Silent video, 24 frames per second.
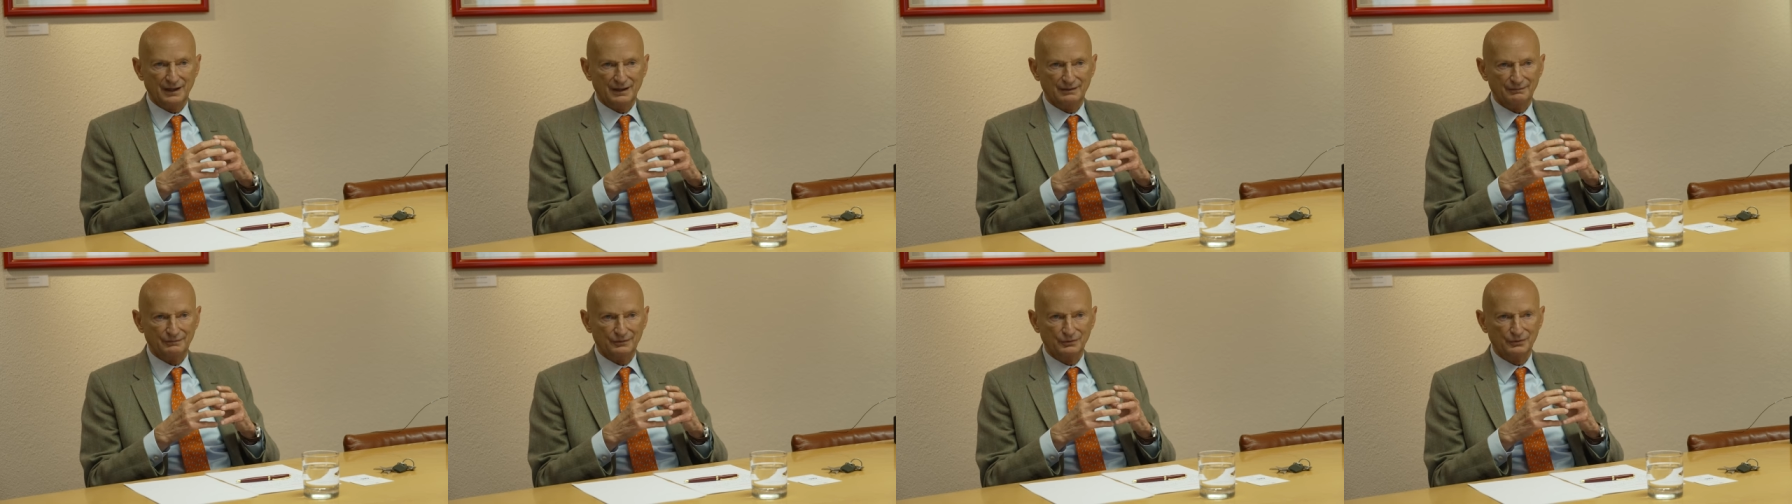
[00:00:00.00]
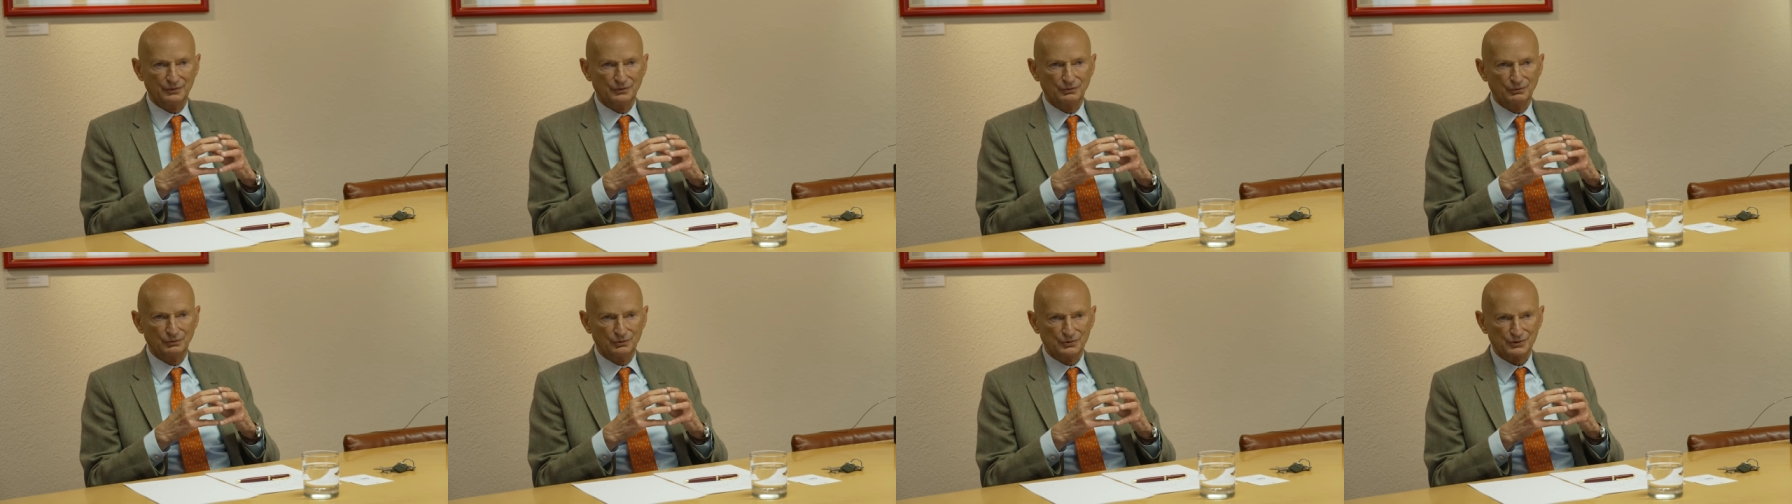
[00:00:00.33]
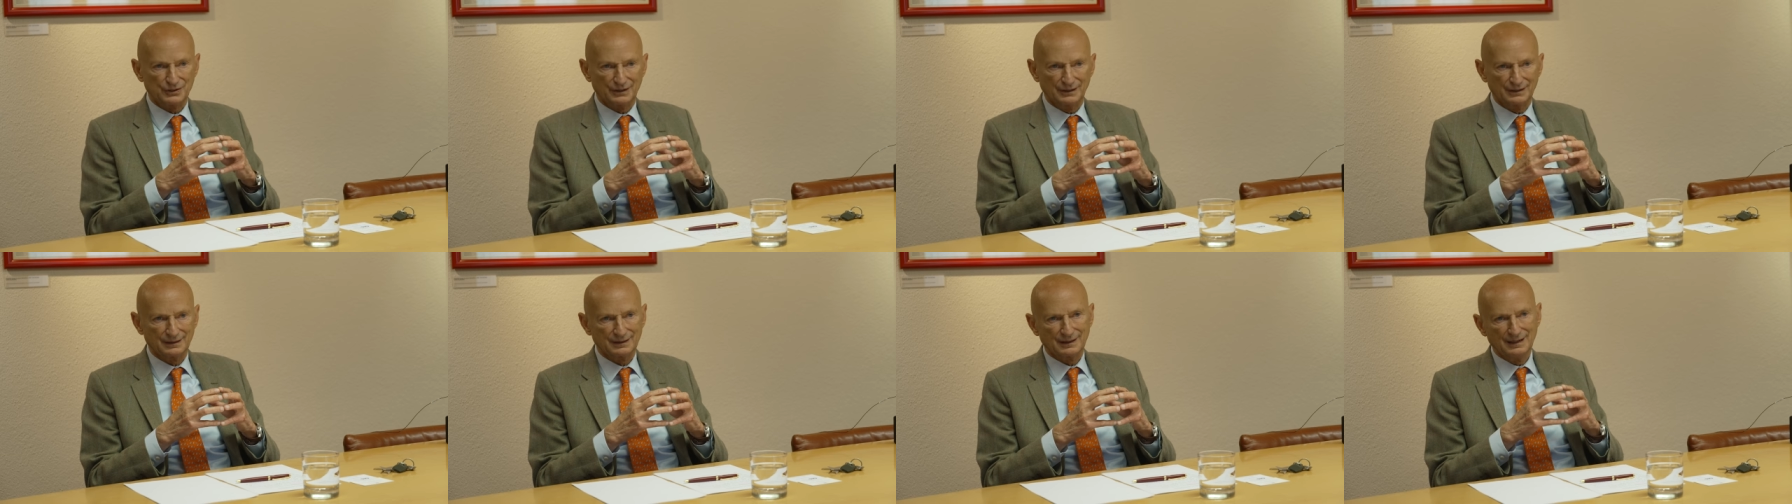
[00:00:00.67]
have to
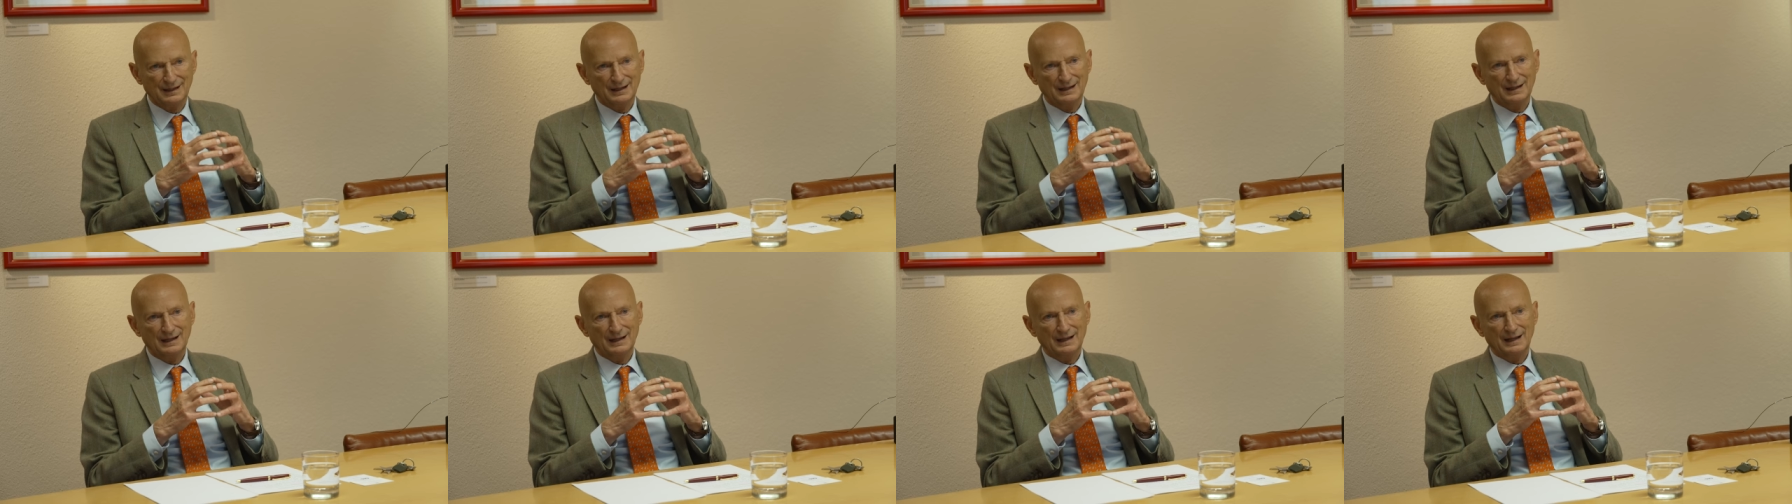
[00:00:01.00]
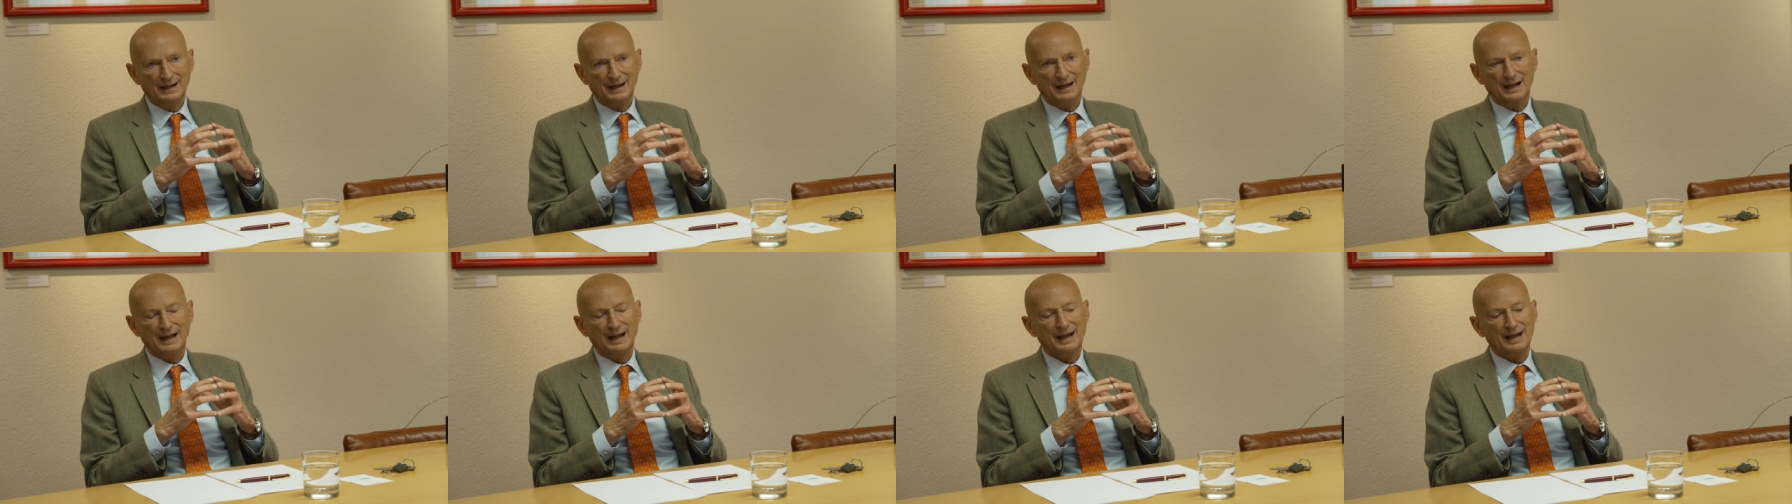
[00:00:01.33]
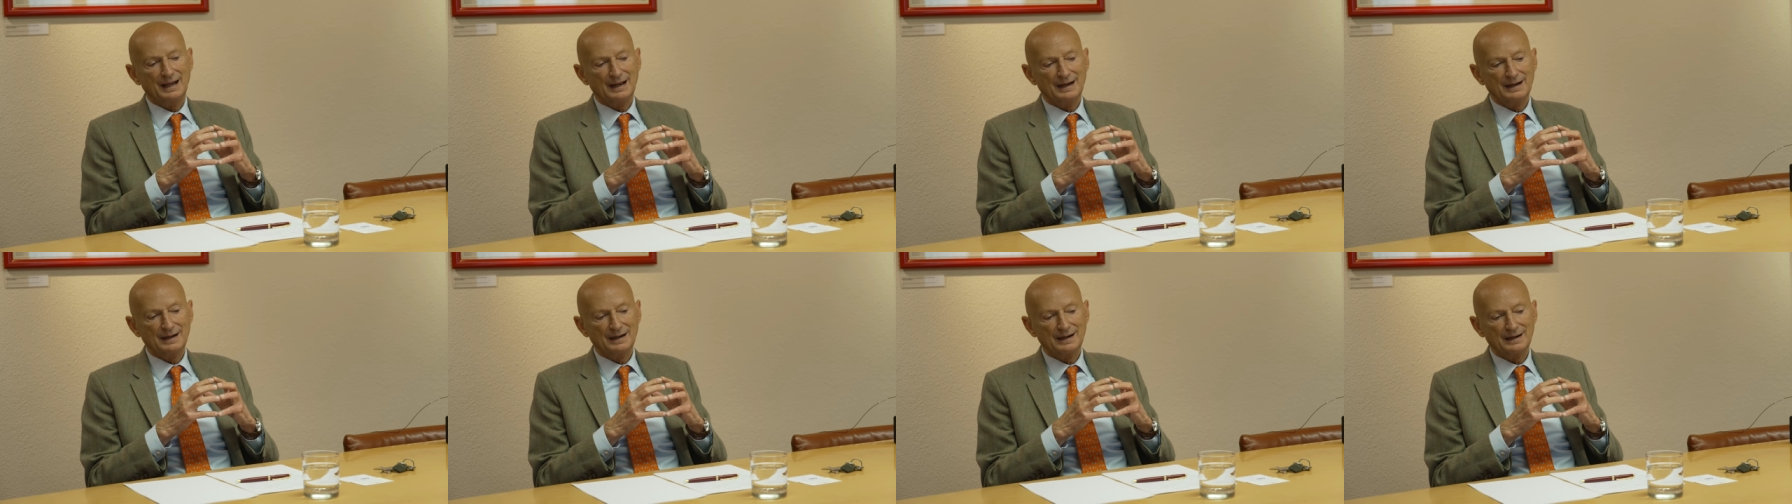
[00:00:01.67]
use it.
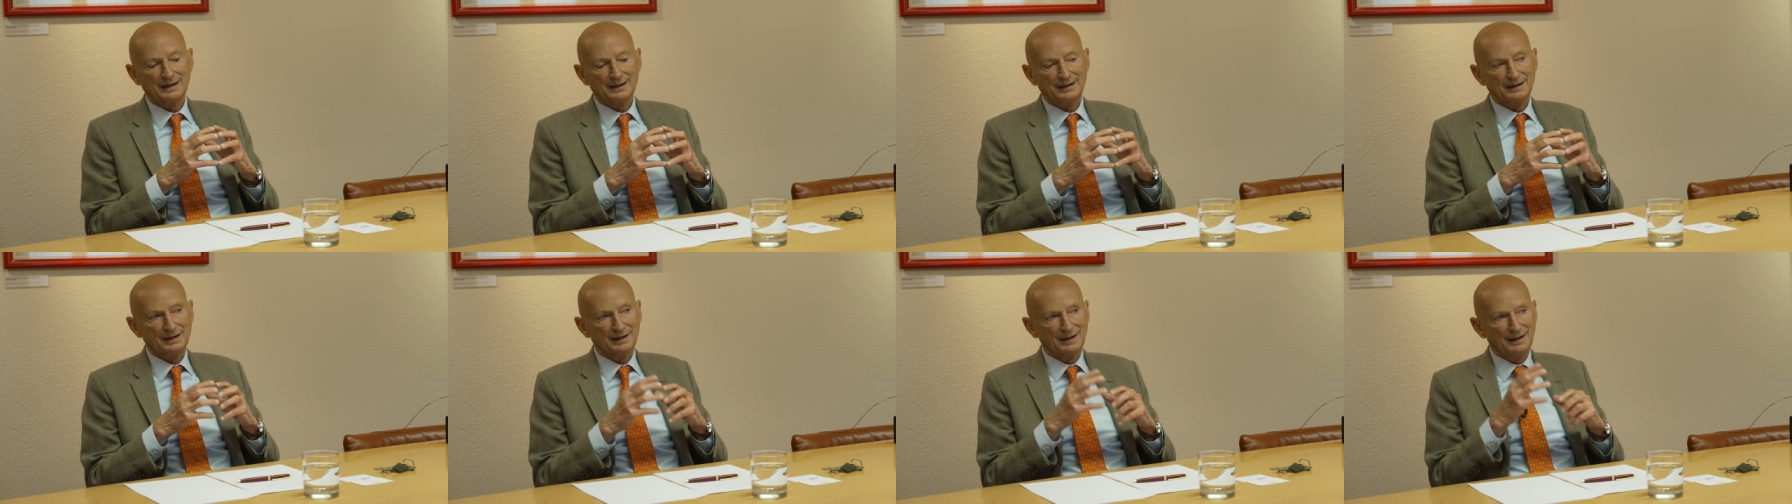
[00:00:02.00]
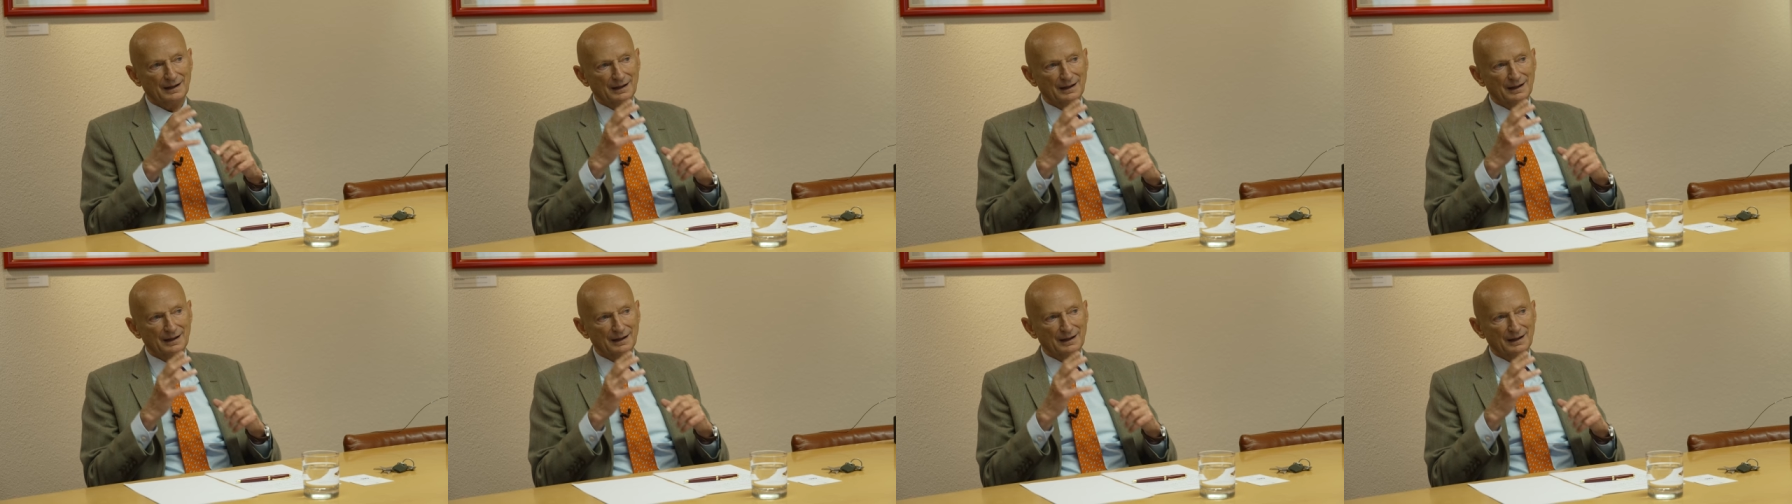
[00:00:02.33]
And